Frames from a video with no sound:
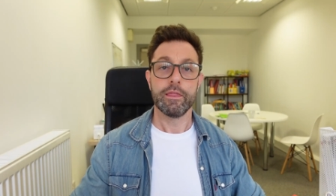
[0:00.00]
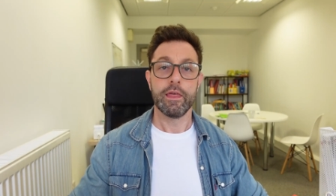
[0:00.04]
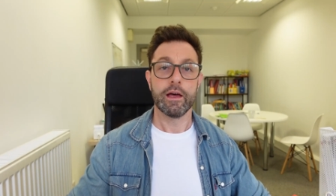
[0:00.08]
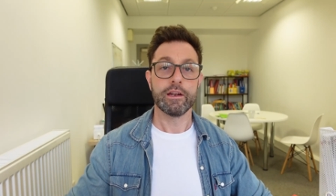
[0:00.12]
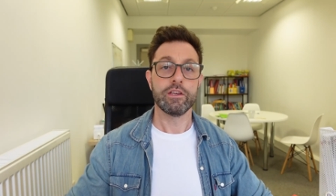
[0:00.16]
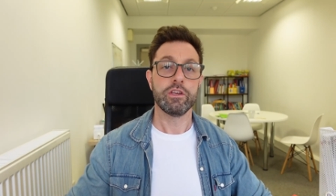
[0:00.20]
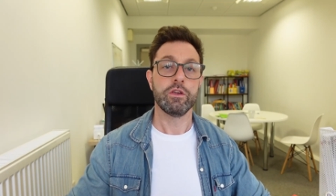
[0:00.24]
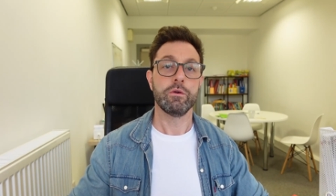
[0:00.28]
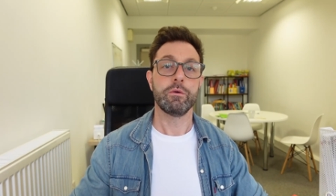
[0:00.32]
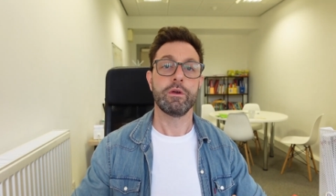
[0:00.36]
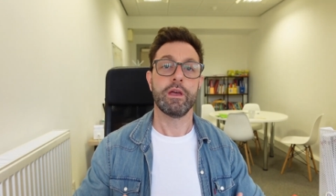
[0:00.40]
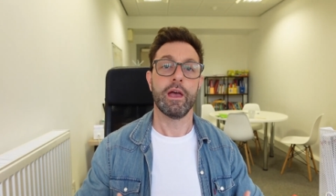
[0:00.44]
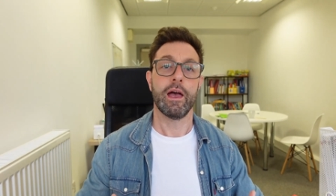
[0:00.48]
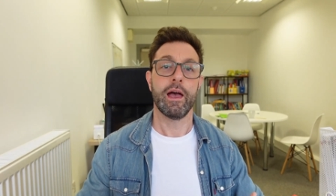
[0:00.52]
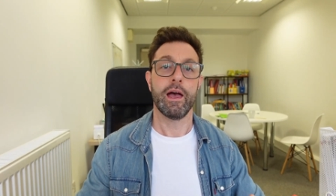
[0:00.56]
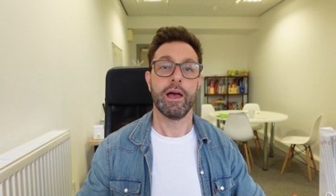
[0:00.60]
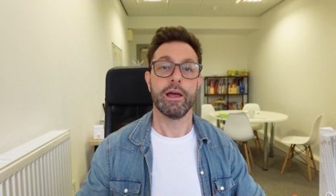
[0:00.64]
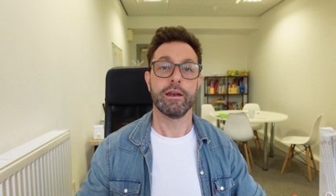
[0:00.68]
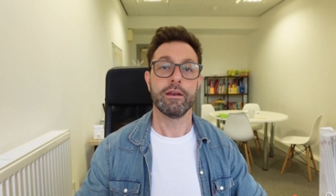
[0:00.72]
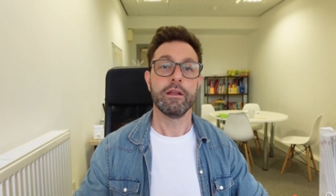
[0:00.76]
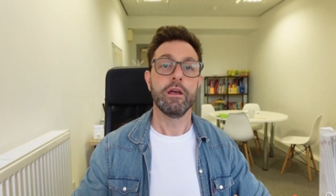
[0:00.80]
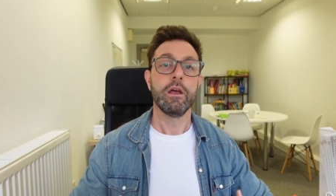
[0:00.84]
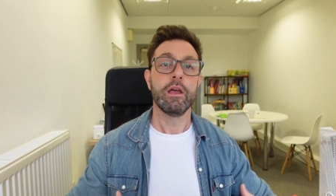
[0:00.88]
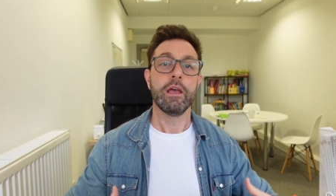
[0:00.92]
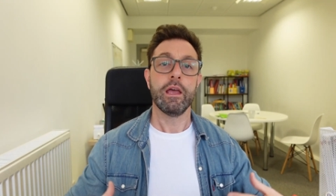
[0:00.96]
than you
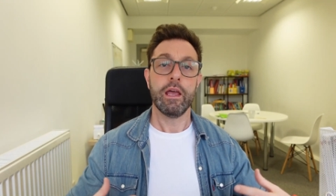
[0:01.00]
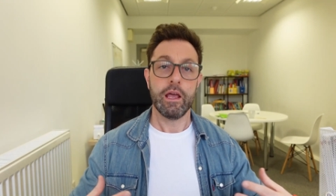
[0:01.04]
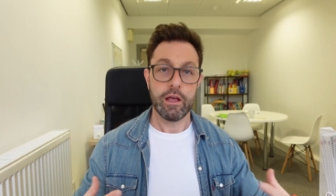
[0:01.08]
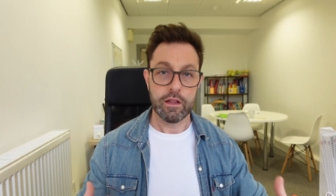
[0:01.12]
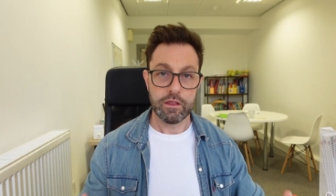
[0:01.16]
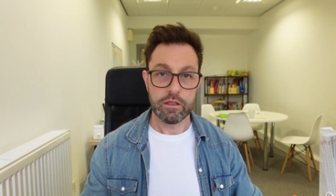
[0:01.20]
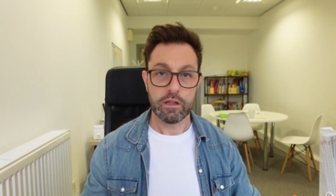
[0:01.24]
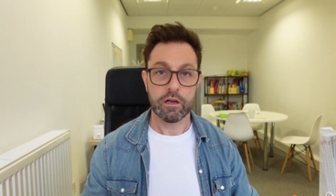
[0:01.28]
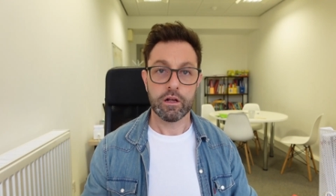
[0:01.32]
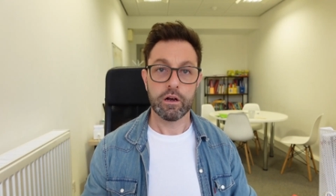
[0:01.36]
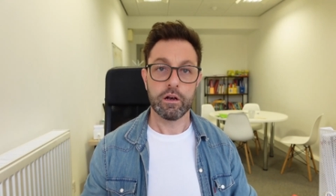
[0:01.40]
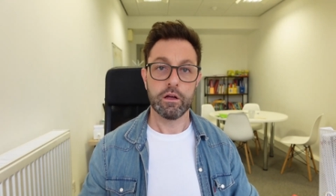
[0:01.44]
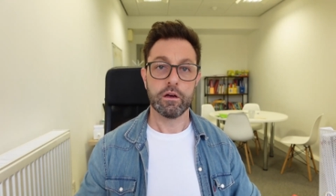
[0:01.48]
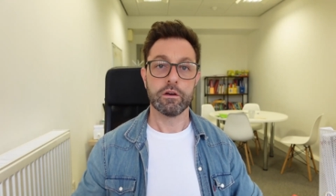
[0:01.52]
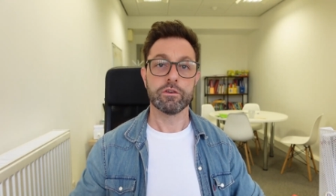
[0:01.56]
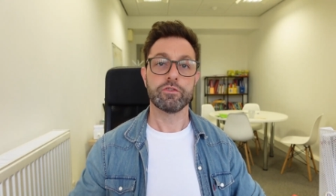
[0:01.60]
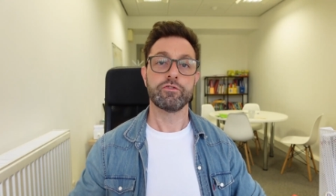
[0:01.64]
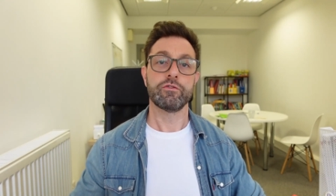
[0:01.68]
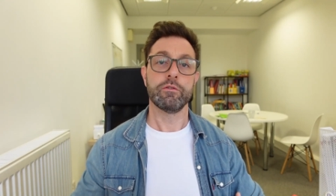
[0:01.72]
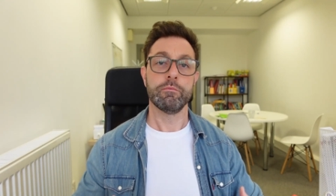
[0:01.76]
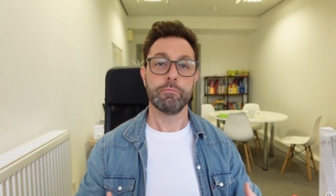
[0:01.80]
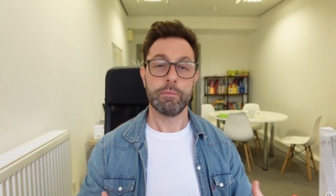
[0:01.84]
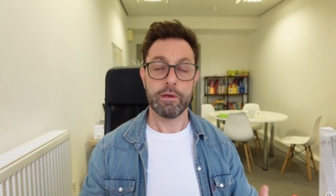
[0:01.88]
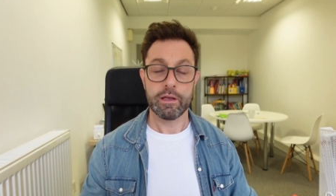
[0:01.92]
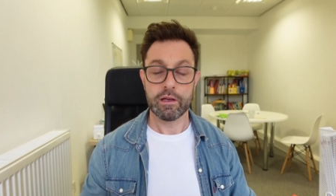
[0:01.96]
can in the
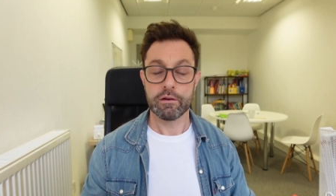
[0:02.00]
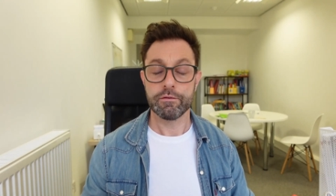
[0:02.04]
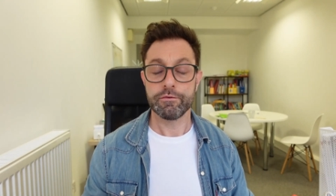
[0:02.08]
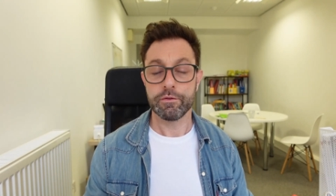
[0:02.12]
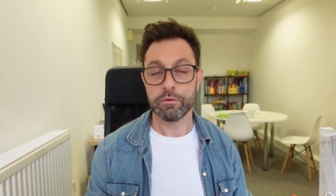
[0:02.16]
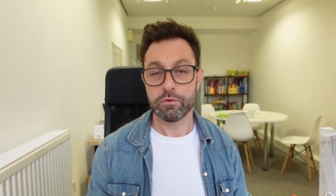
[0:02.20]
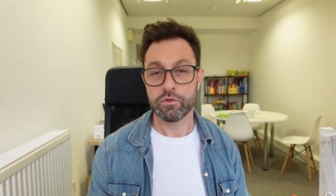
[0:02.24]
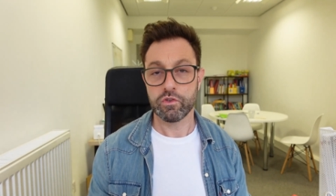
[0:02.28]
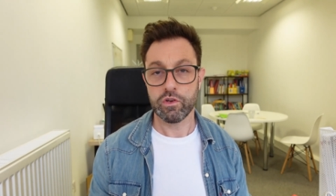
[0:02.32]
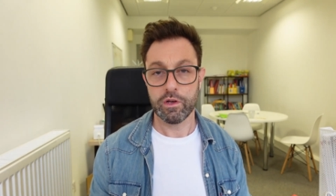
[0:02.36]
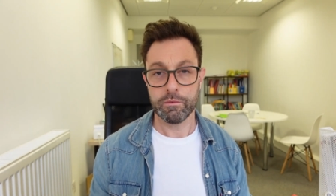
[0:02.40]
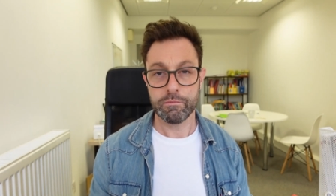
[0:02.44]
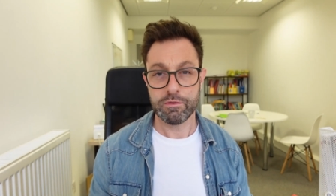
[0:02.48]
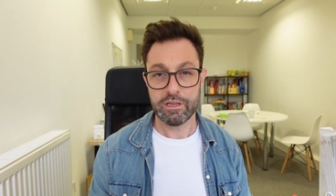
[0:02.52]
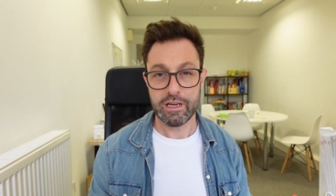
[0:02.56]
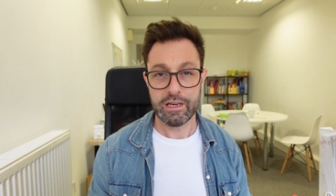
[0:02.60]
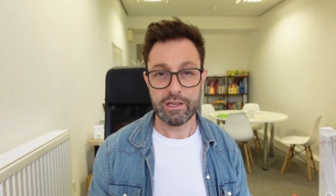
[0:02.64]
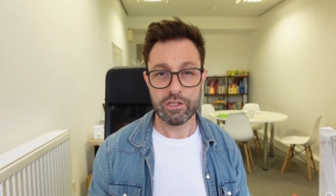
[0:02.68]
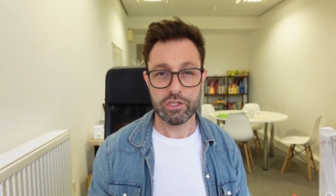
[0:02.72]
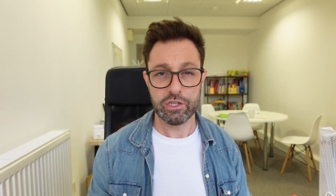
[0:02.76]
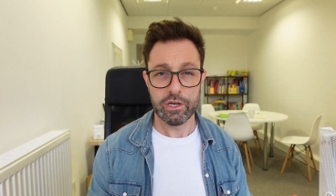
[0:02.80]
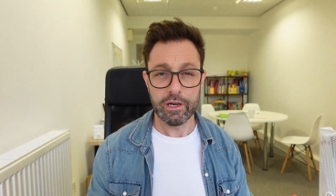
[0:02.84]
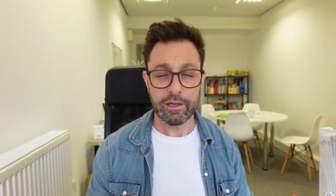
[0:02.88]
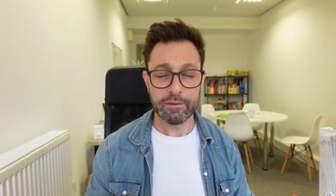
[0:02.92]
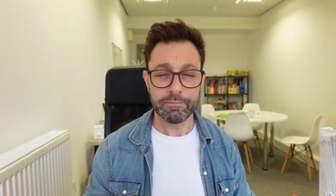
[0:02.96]
classroom being a full-time
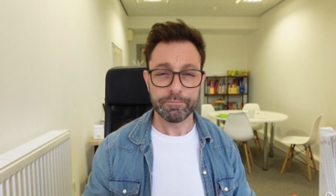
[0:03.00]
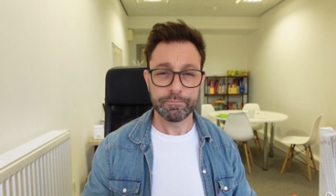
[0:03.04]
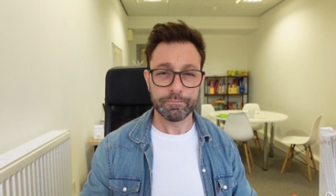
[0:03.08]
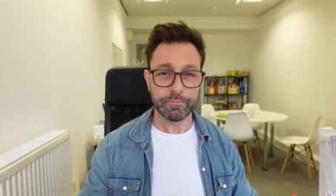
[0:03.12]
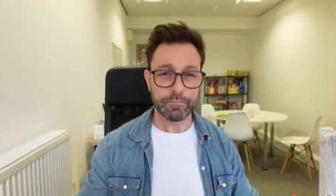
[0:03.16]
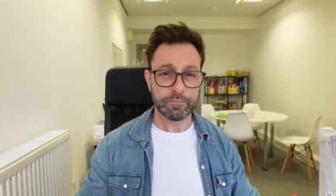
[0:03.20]
teacher.